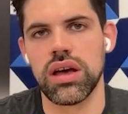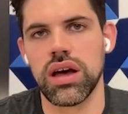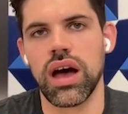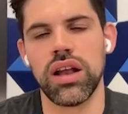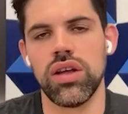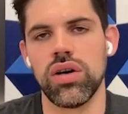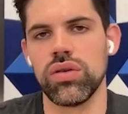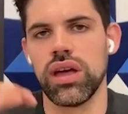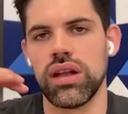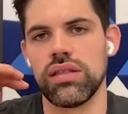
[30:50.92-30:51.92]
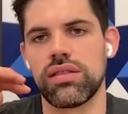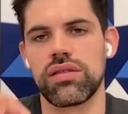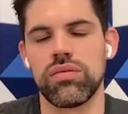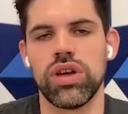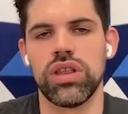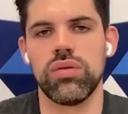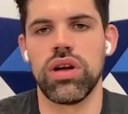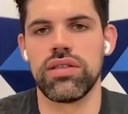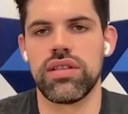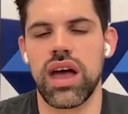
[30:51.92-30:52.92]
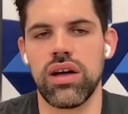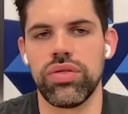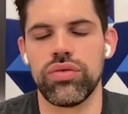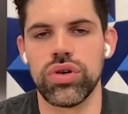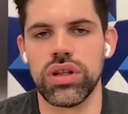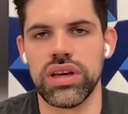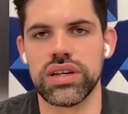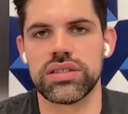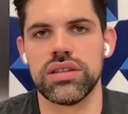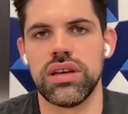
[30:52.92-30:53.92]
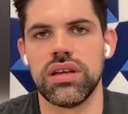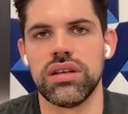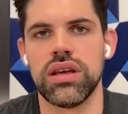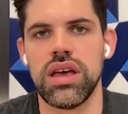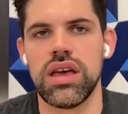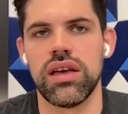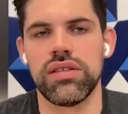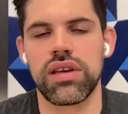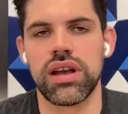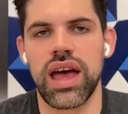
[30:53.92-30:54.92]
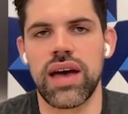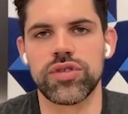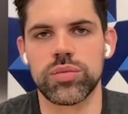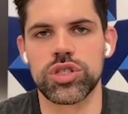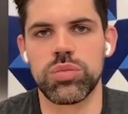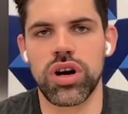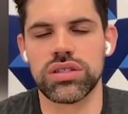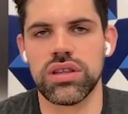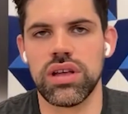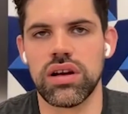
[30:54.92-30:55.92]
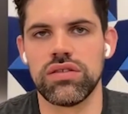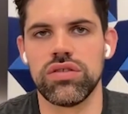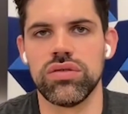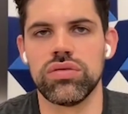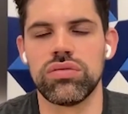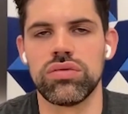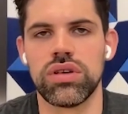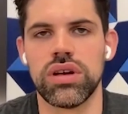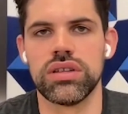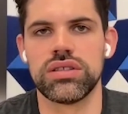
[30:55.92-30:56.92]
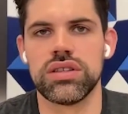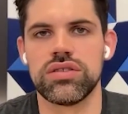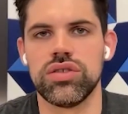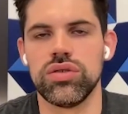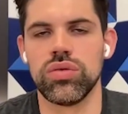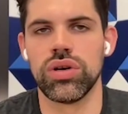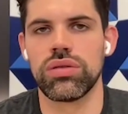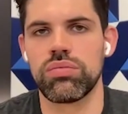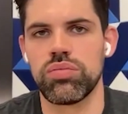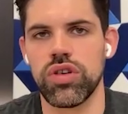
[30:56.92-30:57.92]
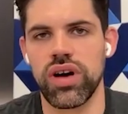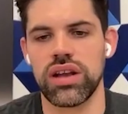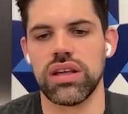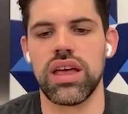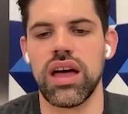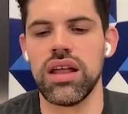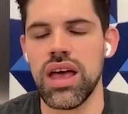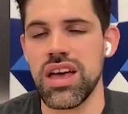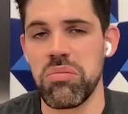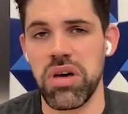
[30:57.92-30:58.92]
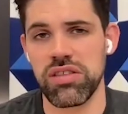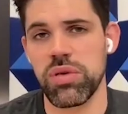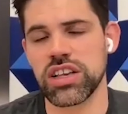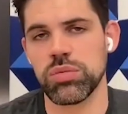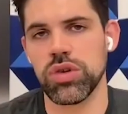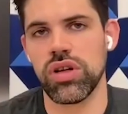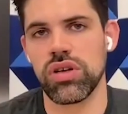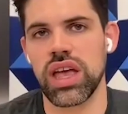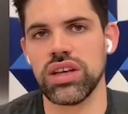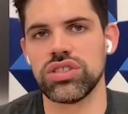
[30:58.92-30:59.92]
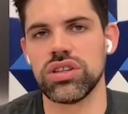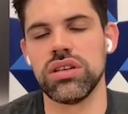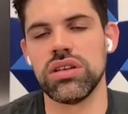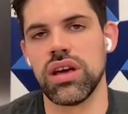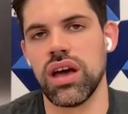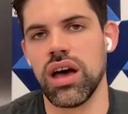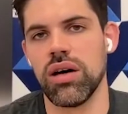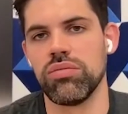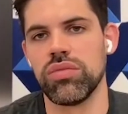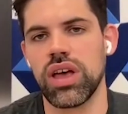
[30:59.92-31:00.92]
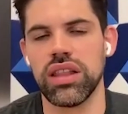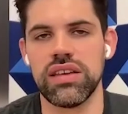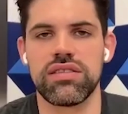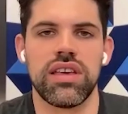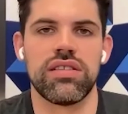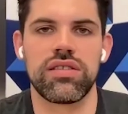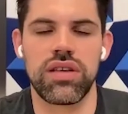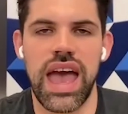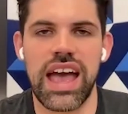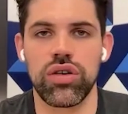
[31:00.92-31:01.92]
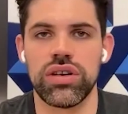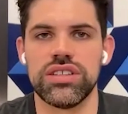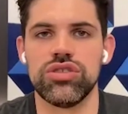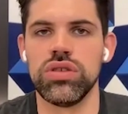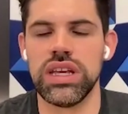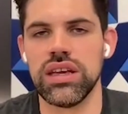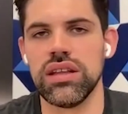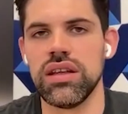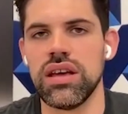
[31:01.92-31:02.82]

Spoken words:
I know that it's really runs down through a list and is going to have some smarts in there to assist you with providing that best possible location, at least as accurate as you need,